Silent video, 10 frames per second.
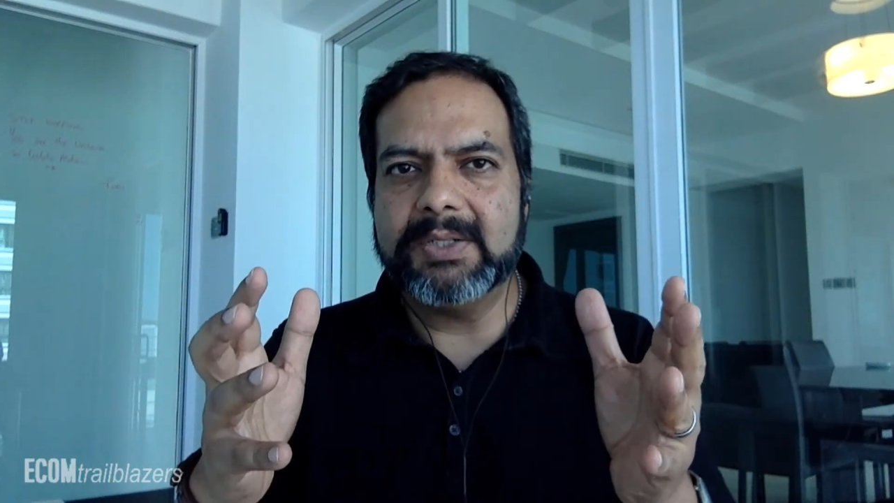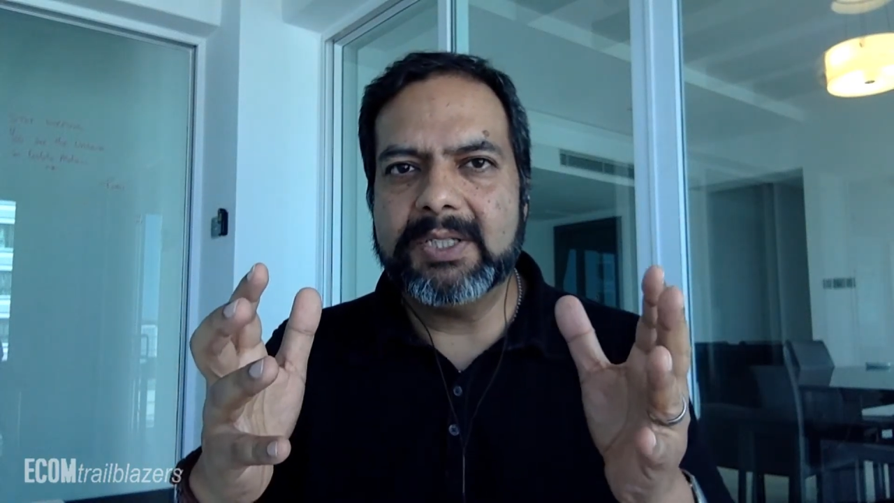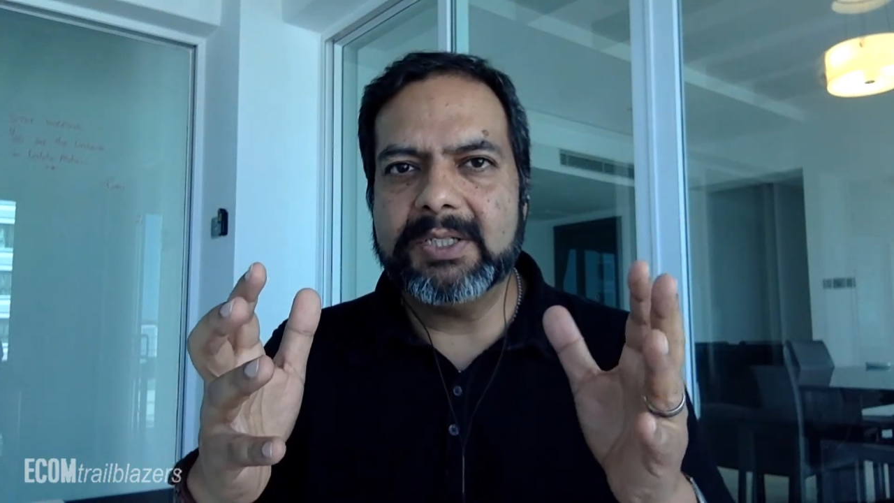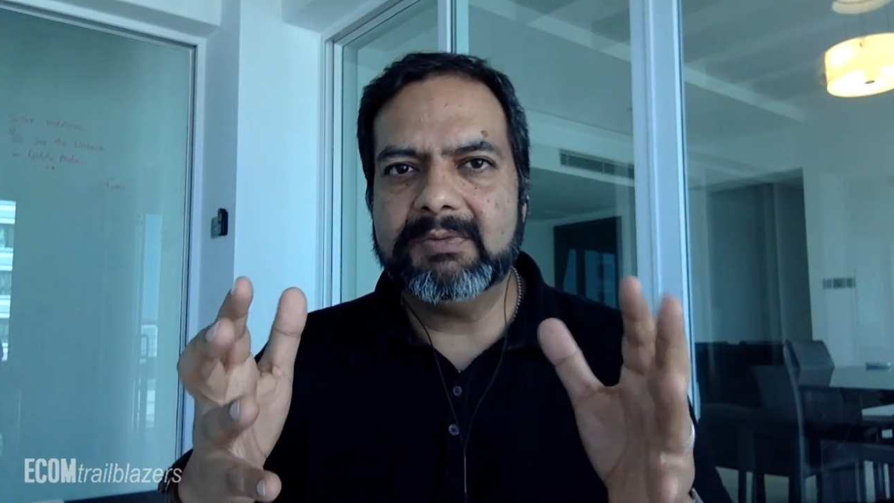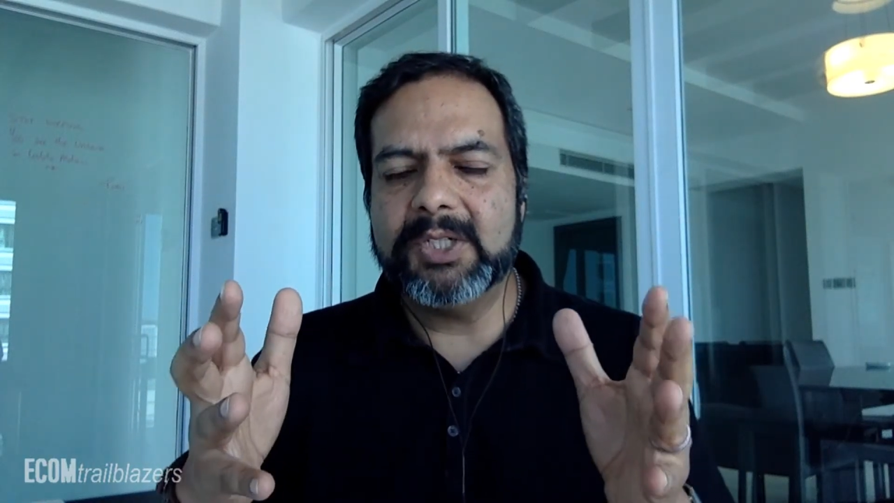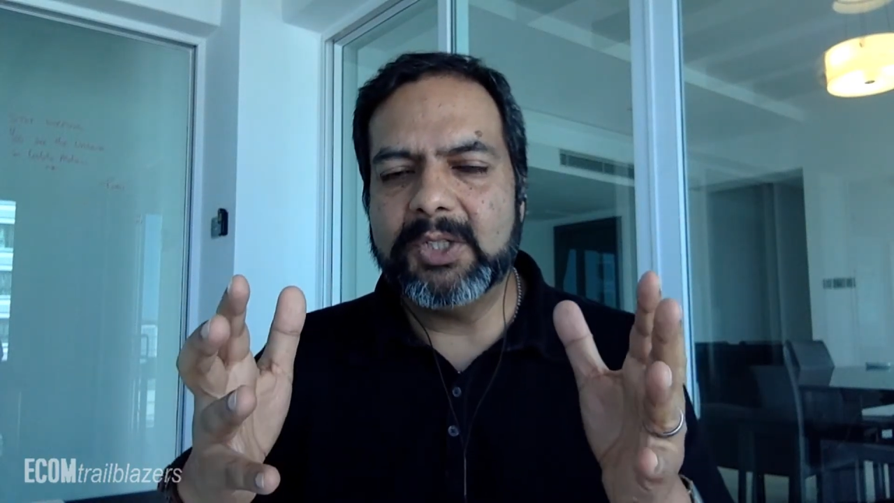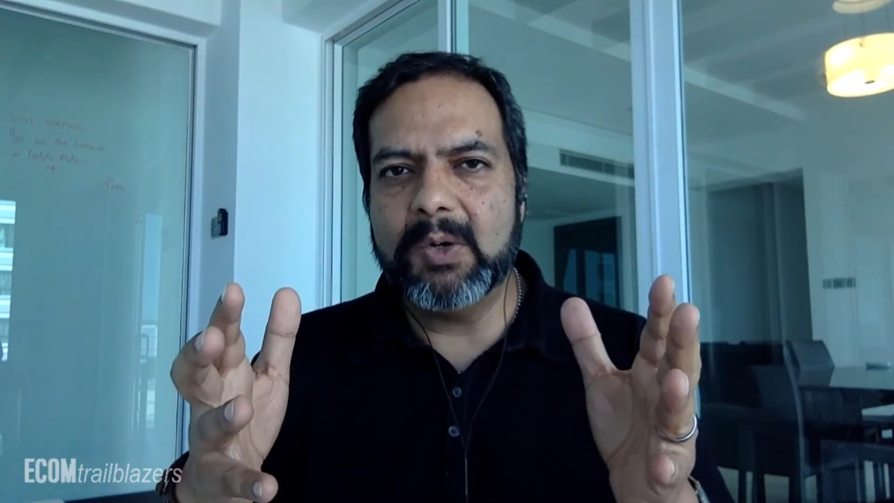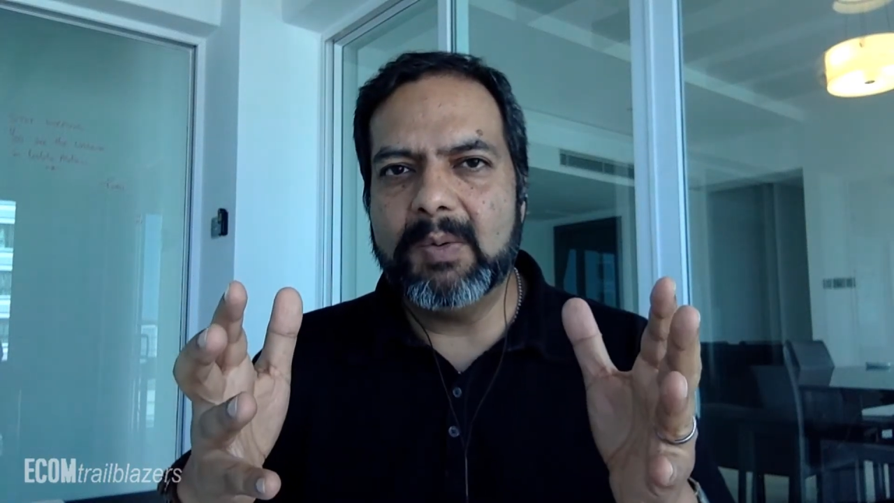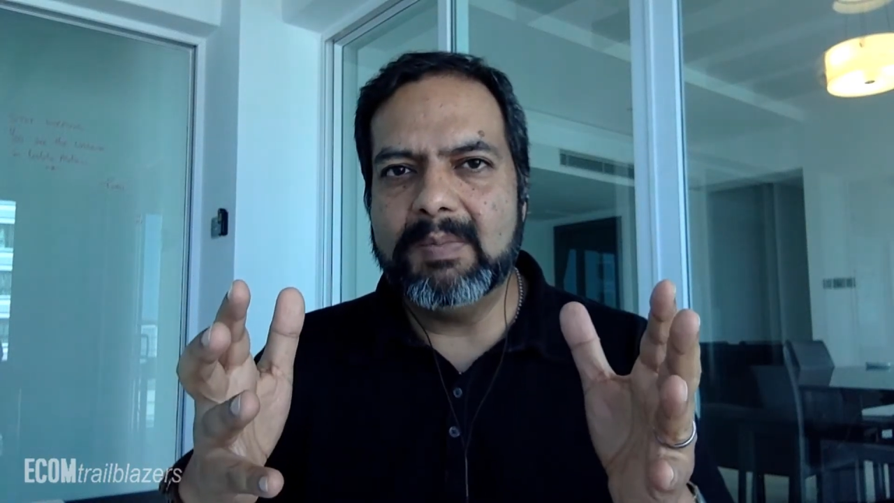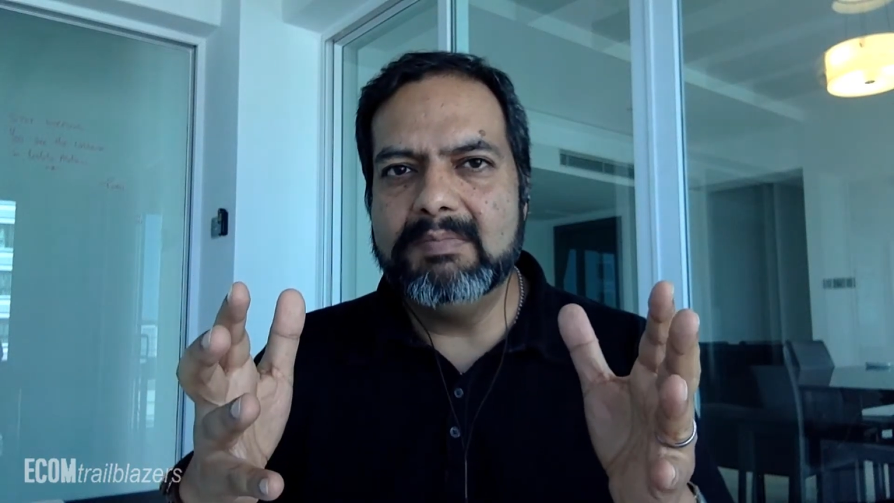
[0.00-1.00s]
This
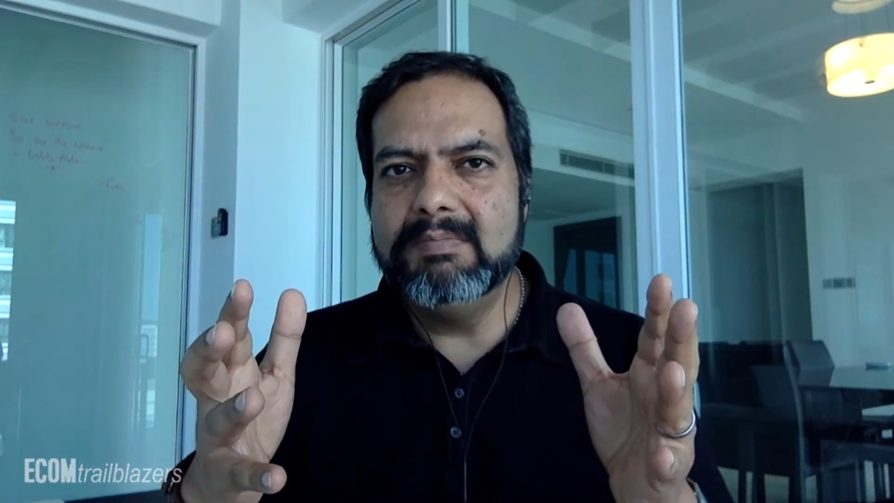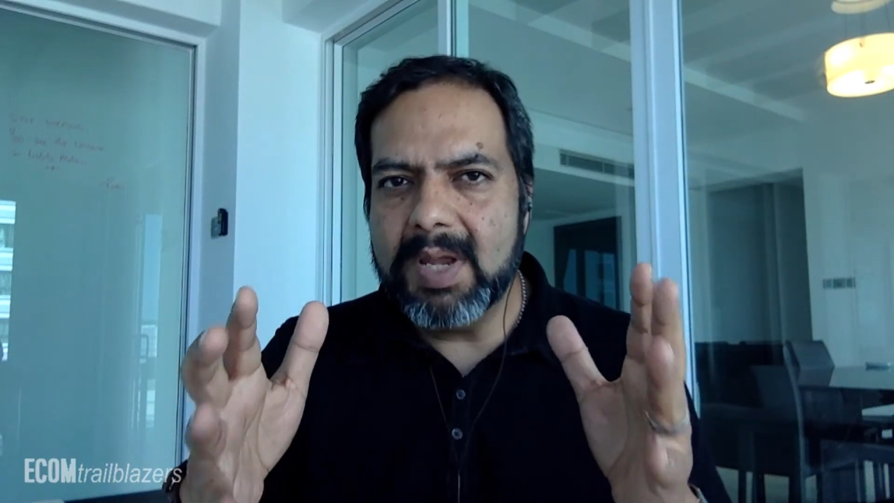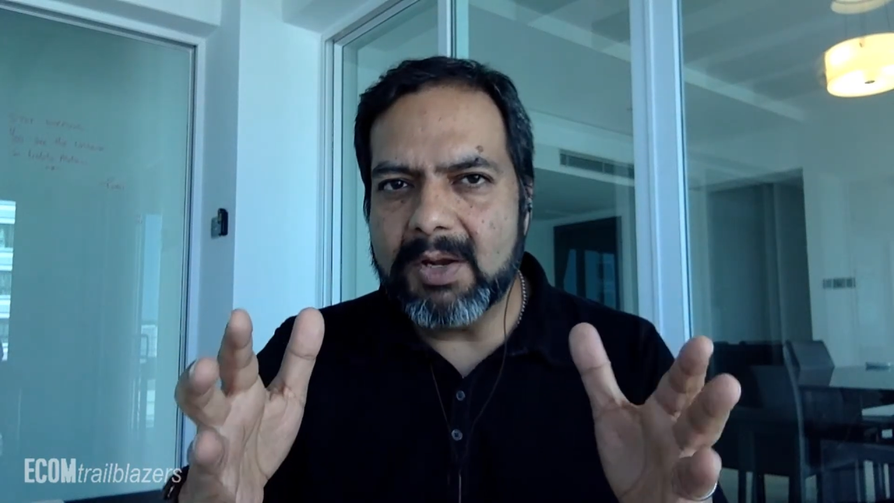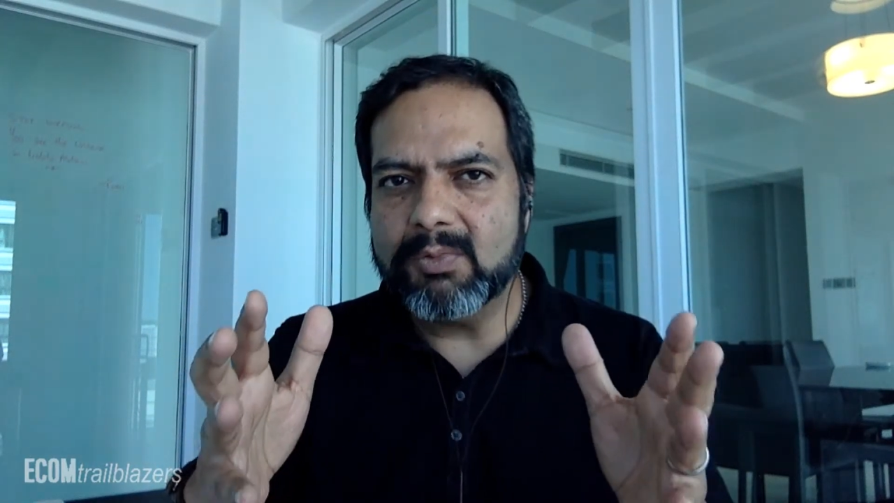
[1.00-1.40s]
video may